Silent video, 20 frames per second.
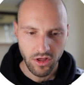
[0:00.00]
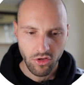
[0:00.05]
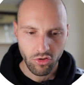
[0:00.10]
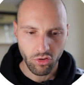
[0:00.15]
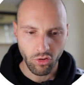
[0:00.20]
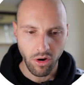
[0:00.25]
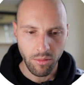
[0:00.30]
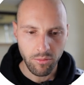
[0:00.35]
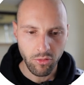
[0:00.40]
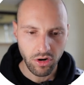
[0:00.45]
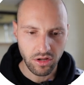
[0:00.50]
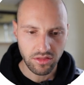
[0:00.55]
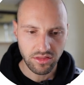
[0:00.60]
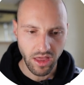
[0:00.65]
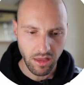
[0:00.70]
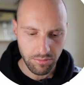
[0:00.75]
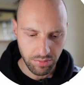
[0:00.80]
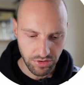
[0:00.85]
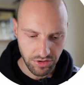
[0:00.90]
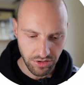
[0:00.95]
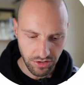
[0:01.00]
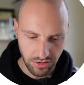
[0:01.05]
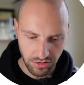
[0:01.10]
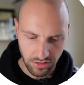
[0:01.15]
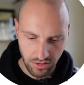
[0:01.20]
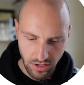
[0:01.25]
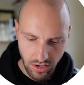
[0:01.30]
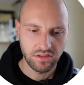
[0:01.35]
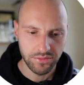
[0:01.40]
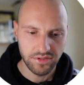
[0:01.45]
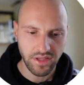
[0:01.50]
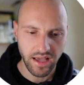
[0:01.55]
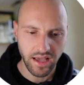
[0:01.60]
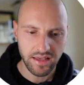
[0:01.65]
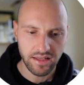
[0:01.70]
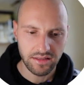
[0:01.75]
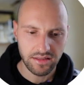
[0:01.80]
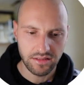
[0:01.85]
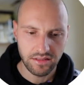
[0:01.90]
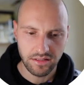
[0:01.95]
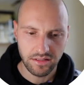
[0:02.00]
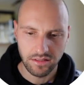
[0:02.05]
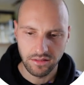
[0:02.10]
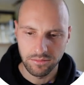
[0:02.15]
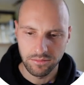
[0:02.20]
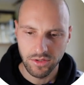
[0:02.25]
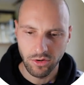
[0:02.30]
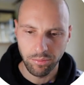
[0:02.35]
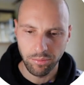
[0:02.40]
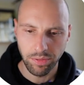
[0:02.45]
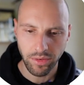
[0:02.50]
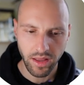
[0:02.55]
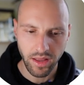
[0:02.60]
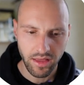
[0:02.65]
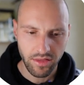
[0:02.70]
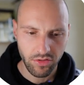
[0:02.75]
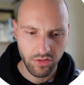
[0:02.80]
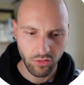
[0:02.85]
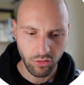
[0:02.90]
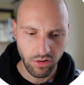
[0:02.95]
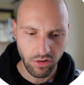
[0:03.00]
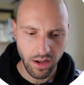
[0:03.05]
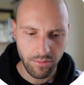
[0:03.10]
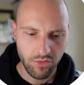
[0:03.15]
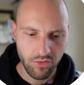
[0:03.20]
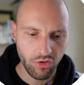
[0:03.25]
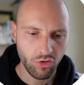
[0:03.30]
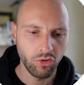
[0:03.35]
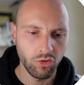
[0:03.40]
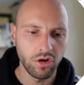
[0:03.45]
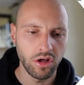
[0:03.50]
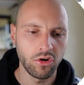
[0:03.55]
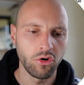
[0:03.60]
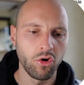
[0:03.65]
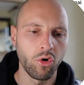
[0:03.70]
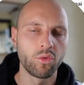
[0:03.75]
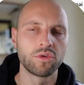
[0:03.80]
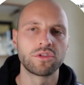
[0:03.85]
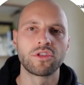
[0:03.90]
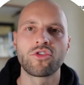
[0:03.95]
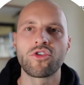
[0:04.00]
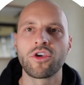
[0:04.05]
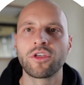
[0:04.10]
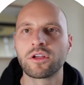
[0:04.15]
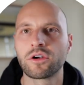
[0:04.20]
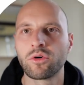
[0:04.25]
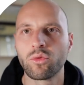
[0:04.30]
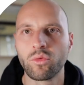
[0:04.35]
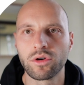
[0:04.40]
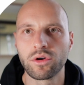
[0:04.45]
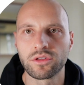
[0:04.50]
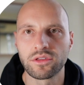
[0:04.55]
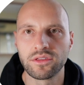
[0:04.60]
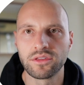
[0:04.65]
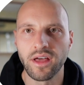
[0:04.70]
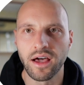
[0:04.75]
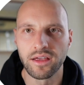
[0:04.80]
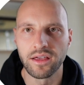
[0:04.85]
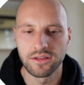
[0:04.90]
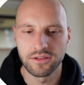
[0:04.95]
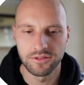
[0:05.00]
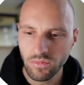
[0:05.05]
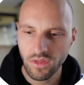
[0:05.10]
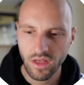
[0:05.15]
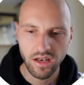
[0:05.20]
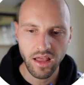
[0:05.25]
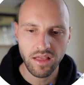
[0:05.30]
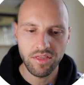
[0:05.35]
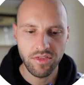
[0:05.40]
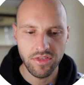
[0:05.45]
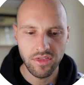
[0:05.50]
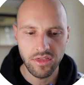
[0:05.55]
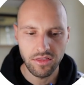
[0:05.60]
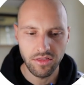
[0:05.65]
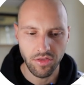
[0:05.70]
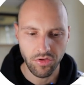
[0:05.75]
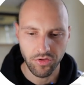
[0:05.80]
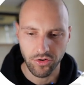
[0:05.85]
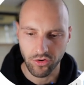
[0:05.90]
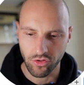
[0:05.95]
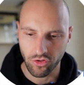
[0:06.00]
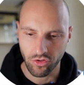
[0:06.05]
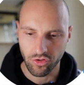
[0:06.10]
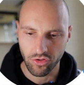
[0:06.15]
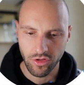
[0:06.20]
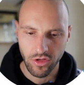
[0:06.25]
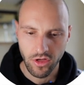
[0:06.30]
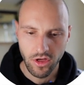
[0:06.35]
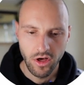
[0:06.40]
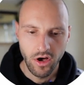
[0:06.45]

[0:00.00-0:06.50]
So I'm gonna type here diet, meal plans, or I'm just gonna go with the general word diet. Let's see the searches.